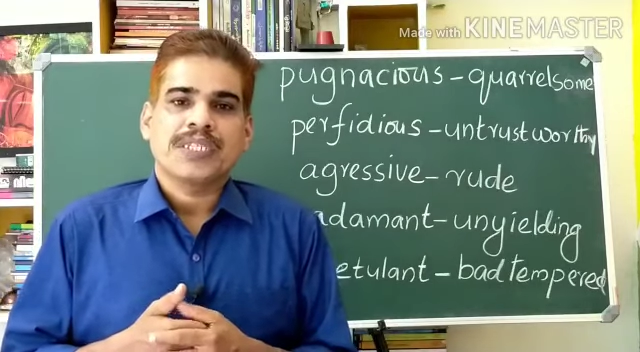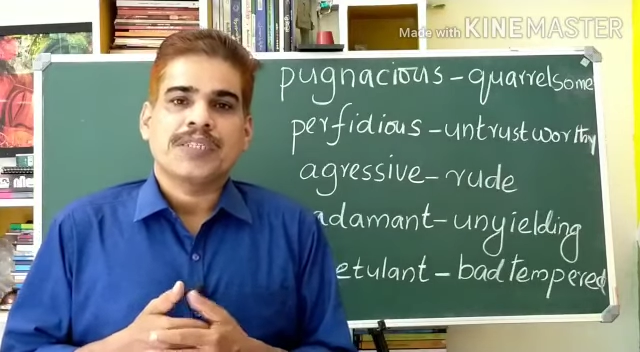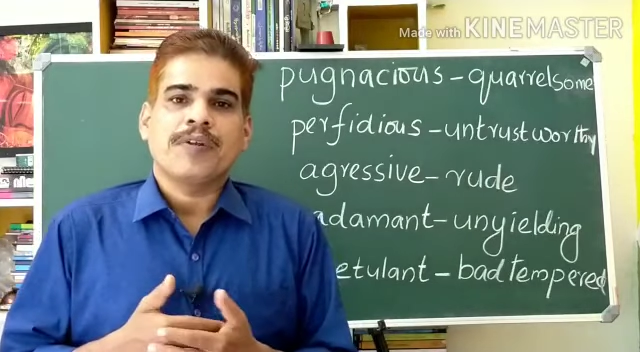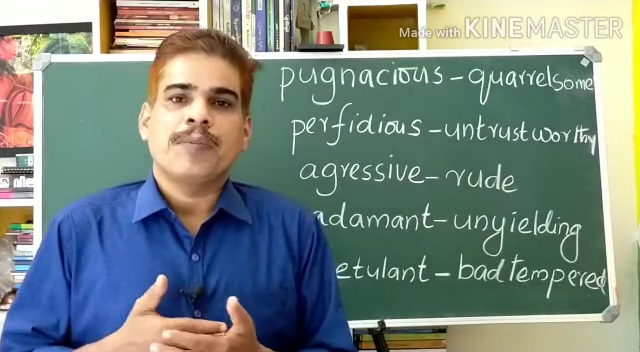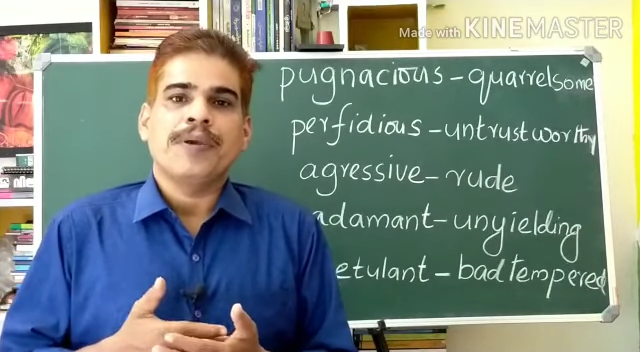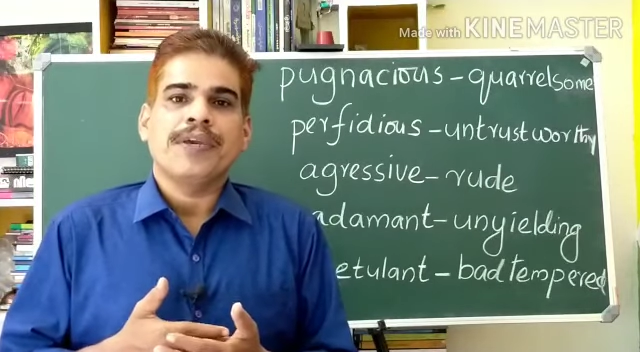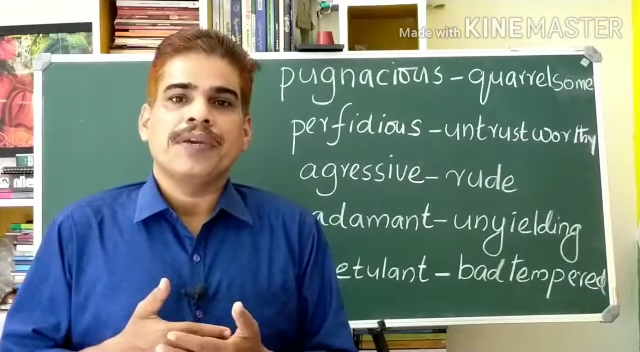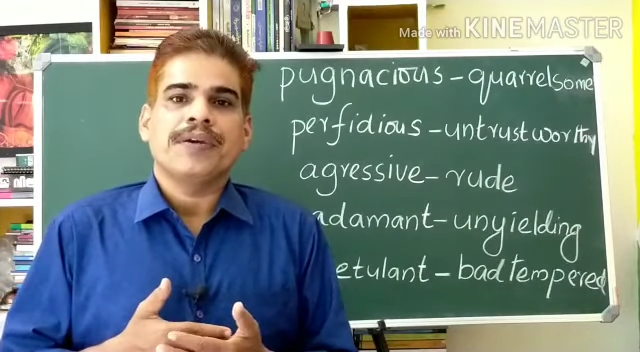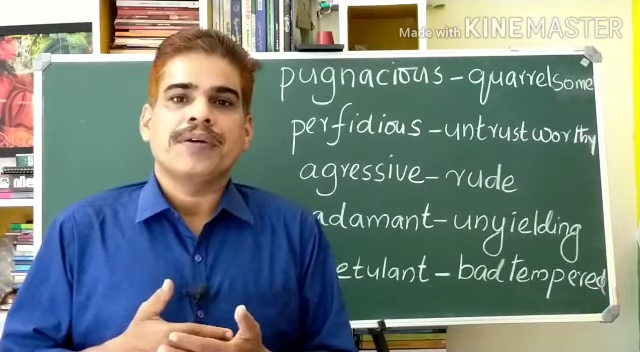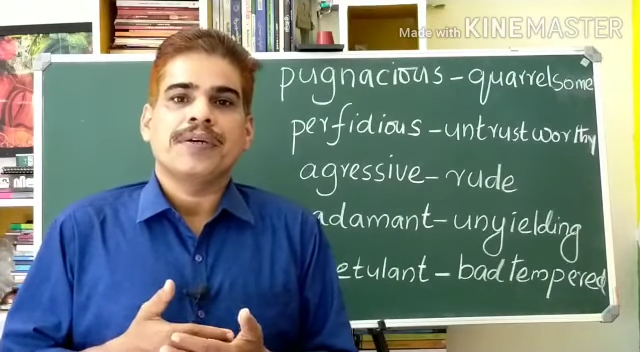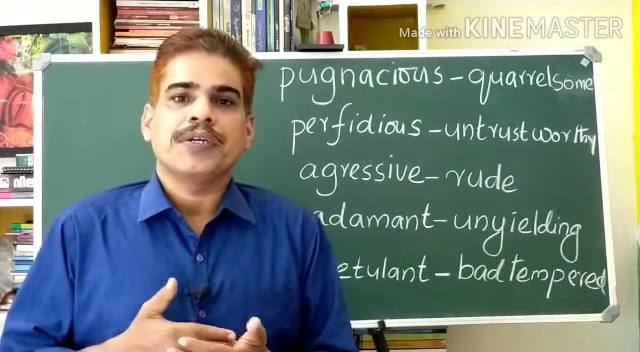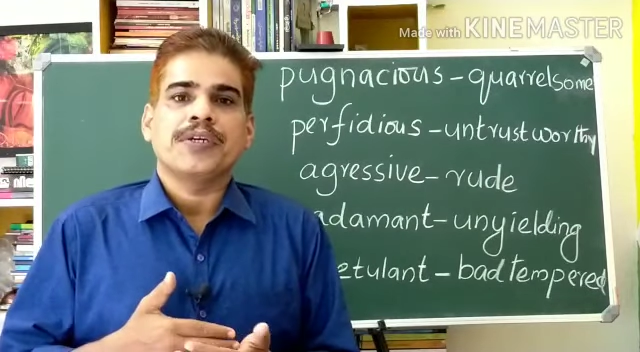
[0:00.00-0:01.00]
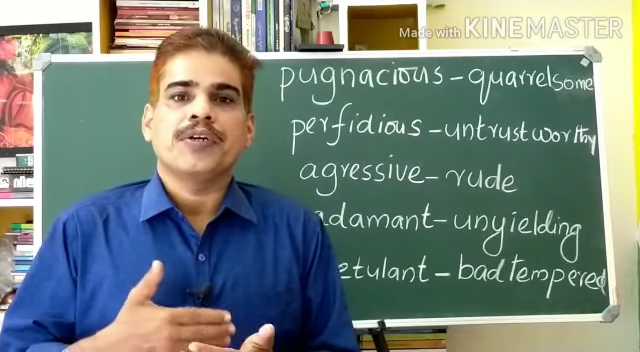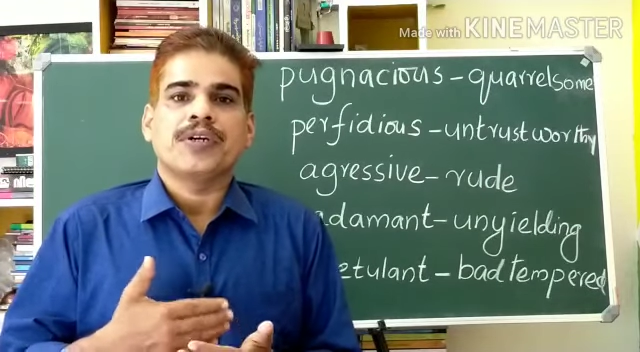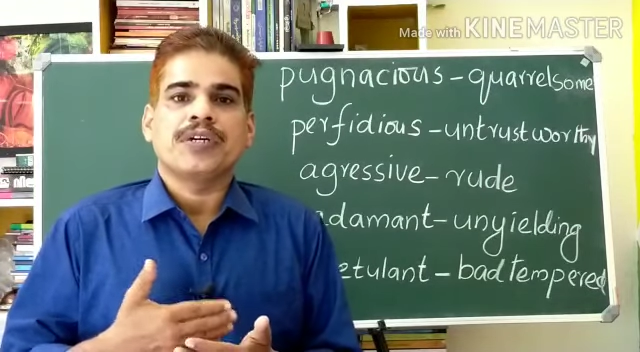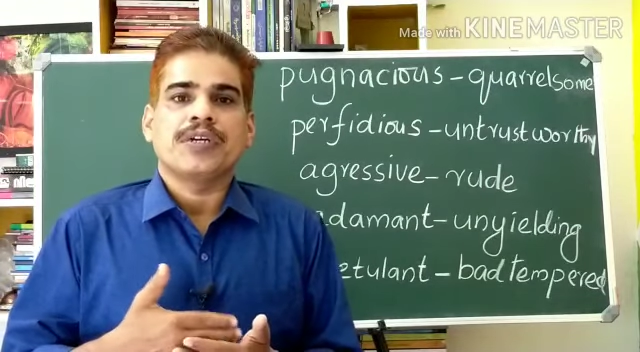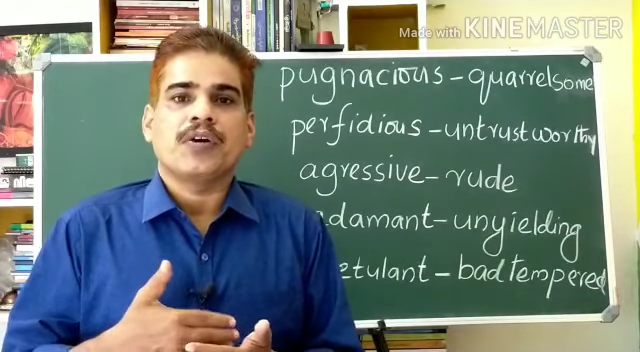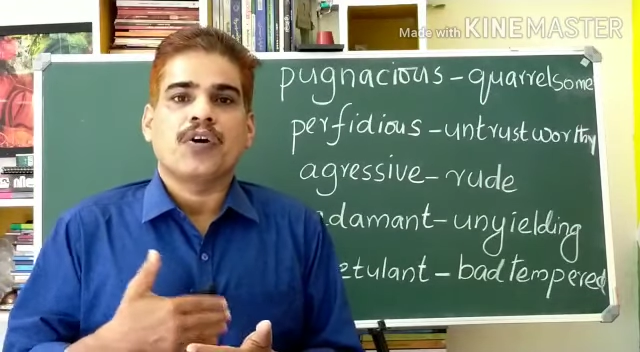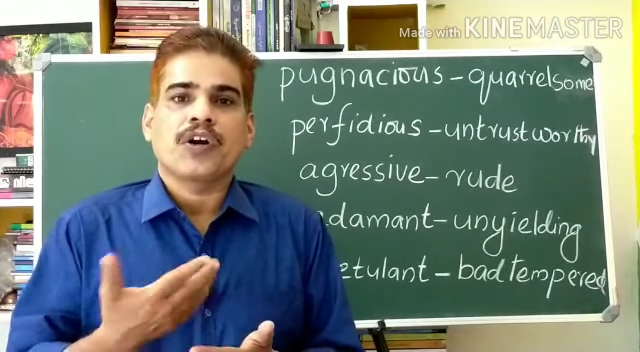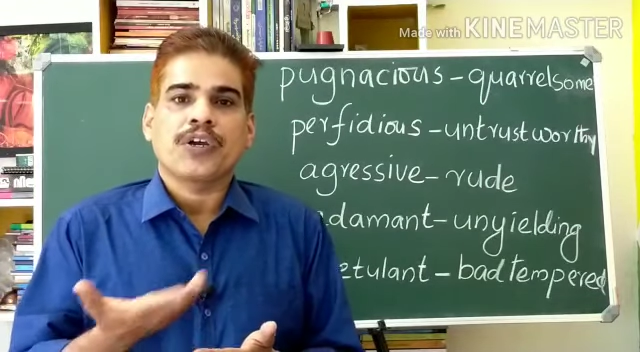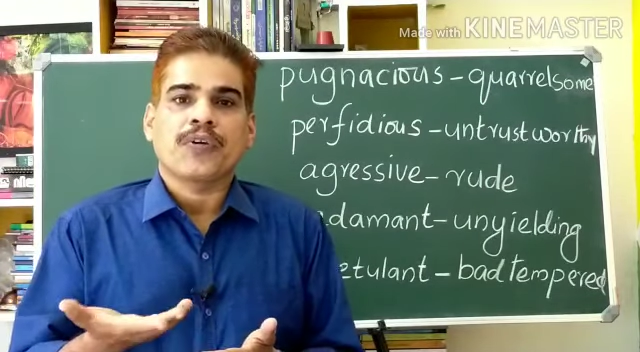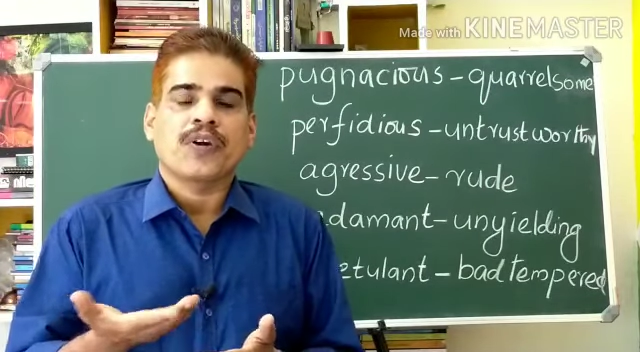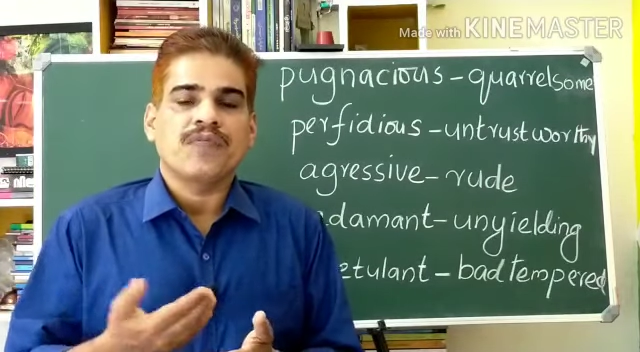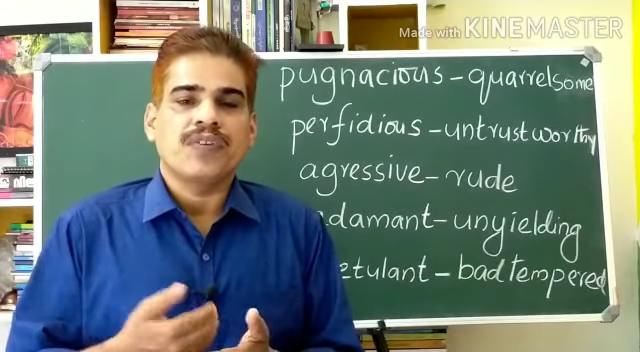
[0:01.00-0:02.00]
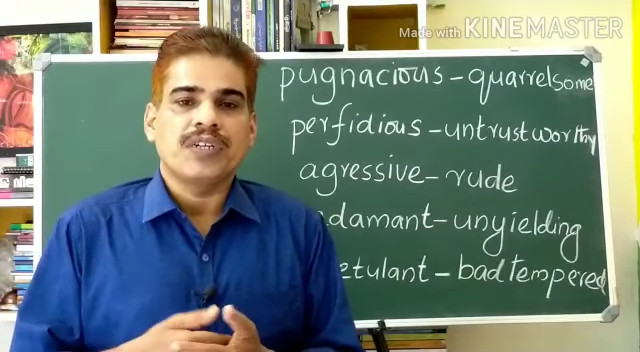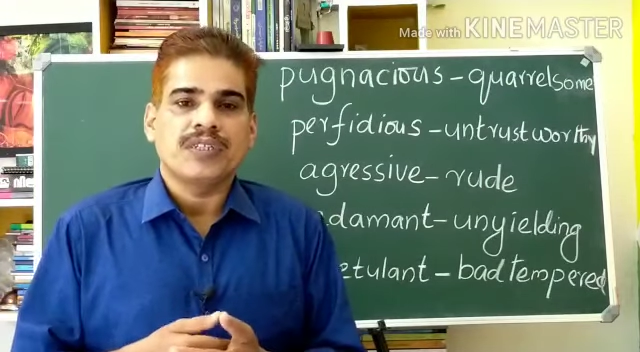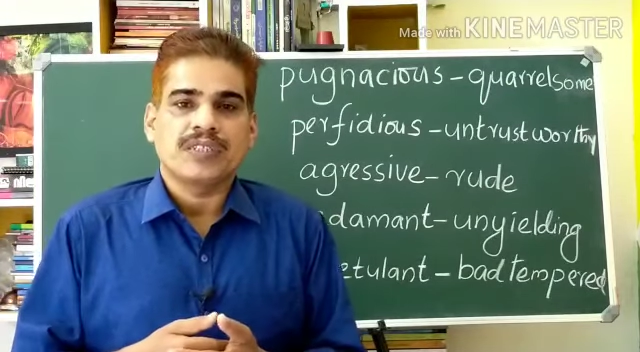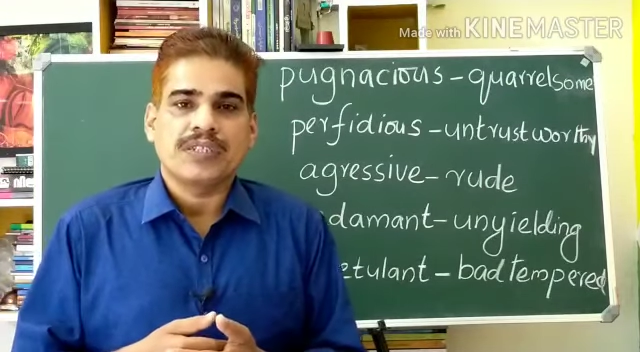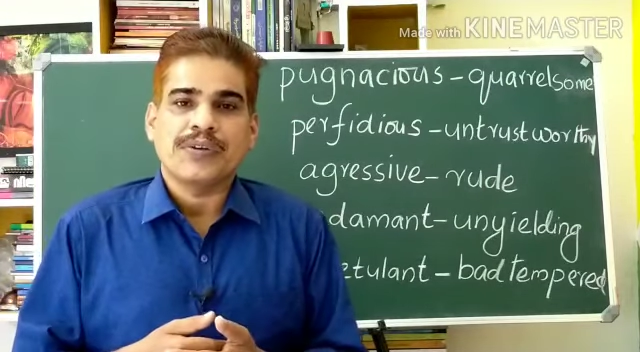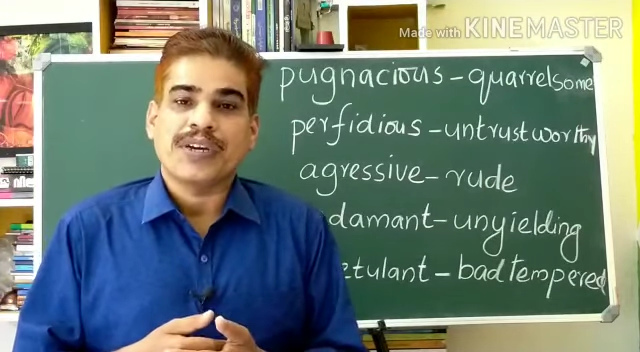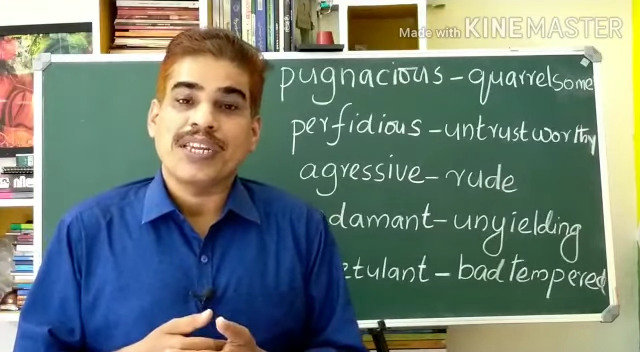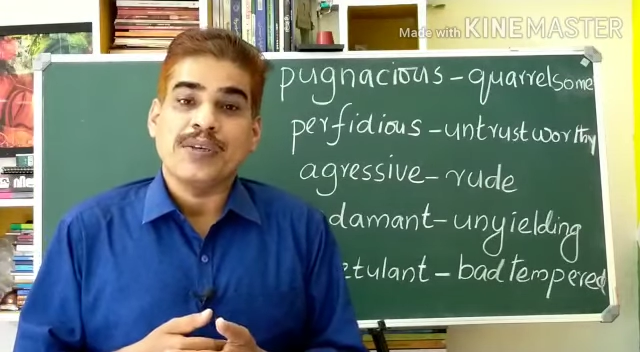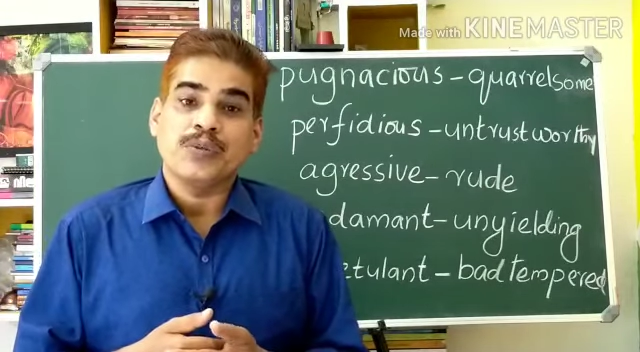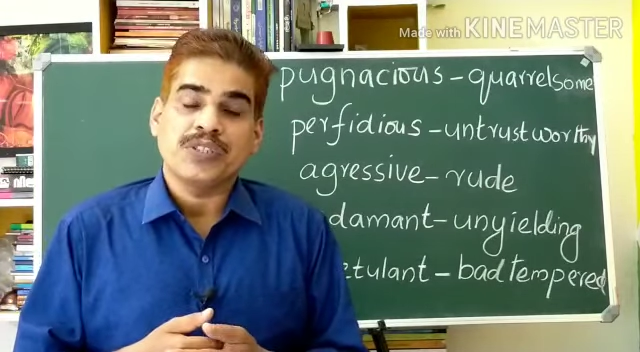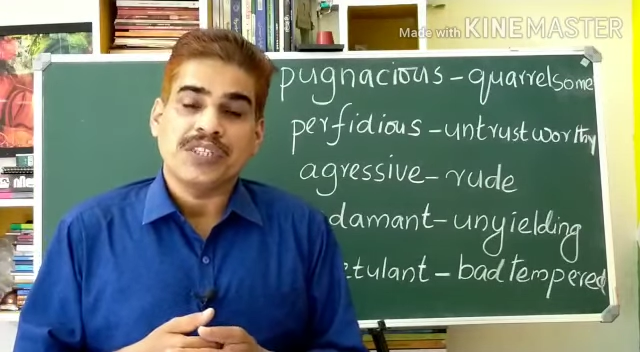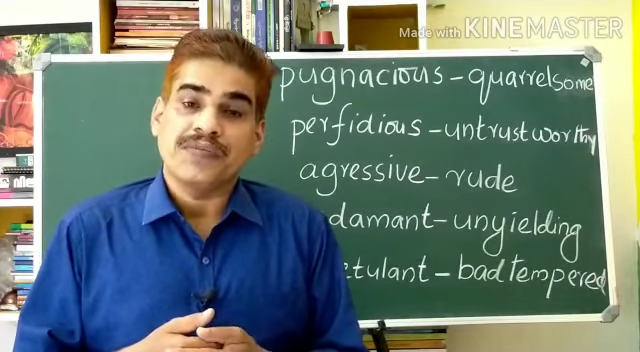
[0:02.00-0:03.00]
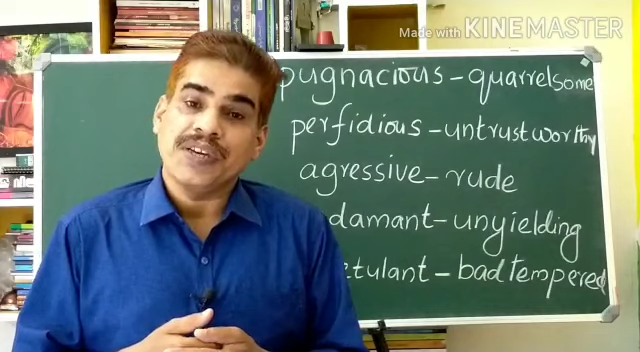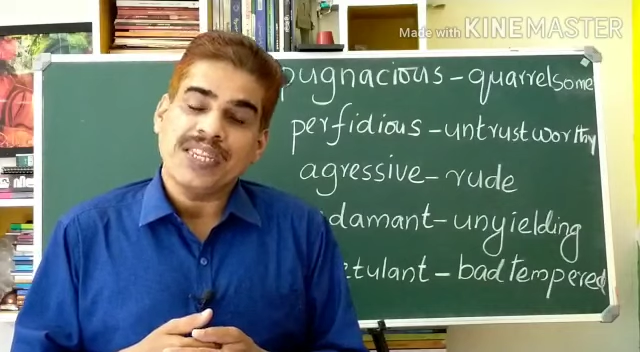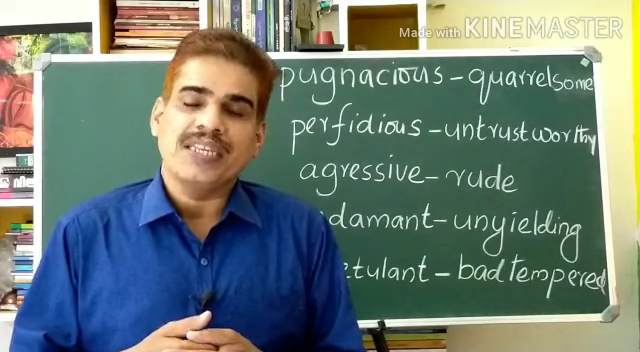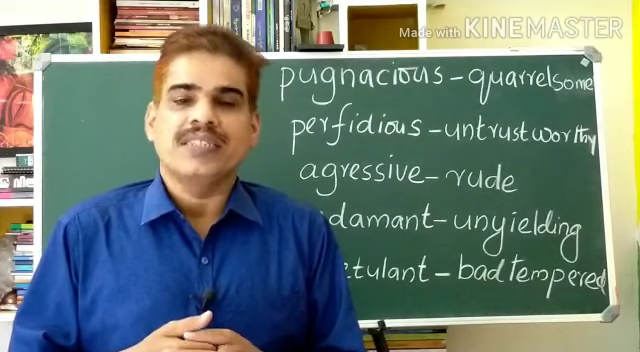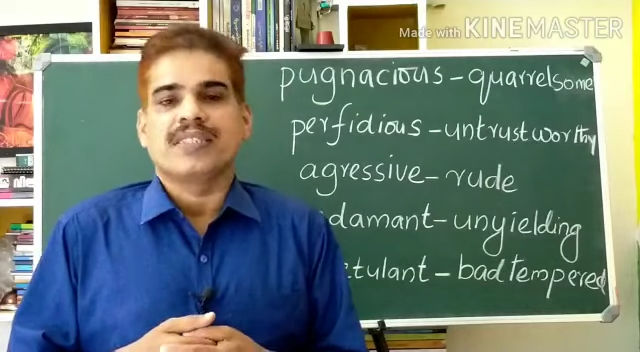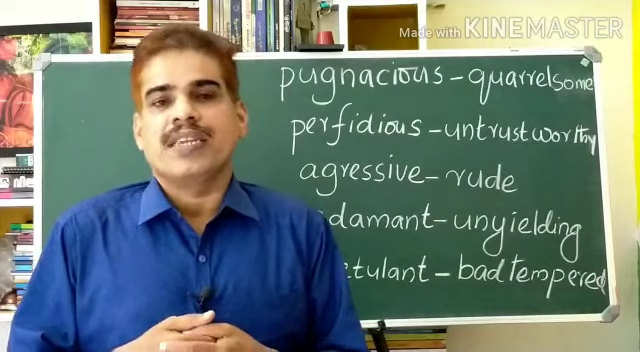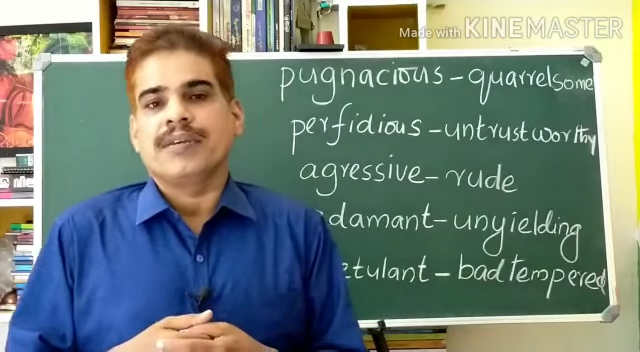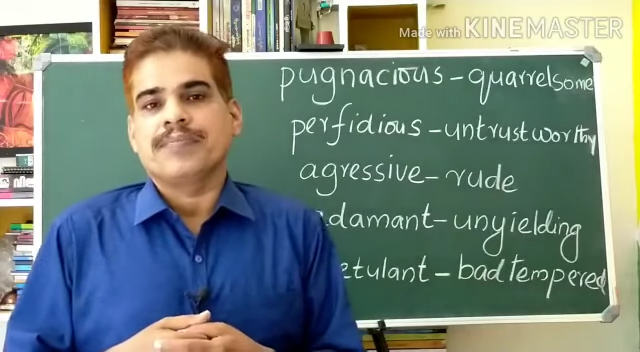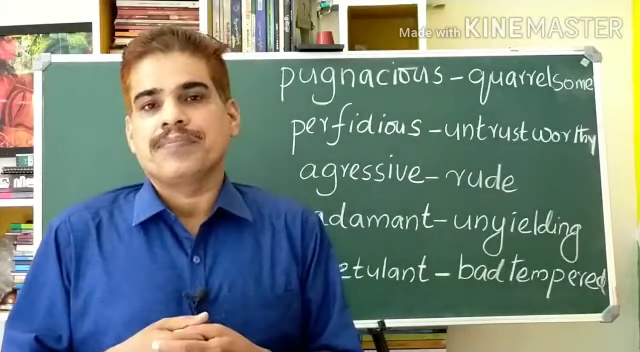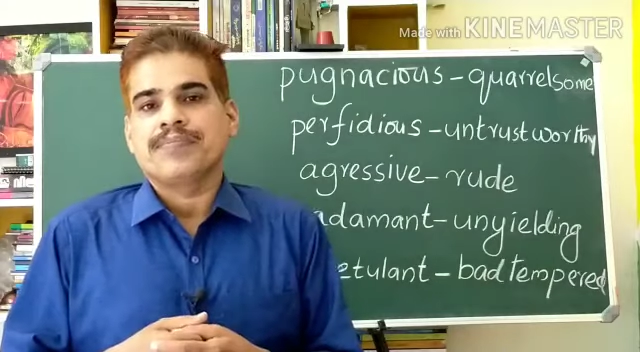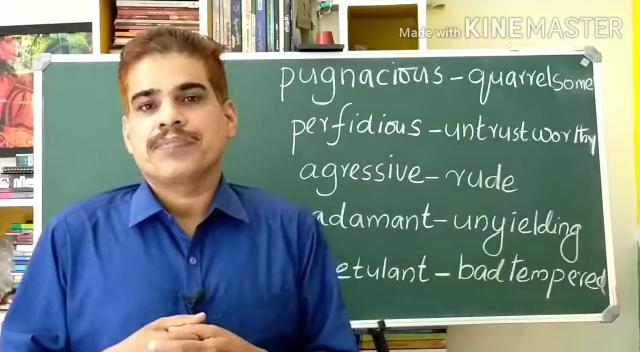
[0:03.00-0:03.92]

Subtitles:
it will be your own words. You can use it very easily.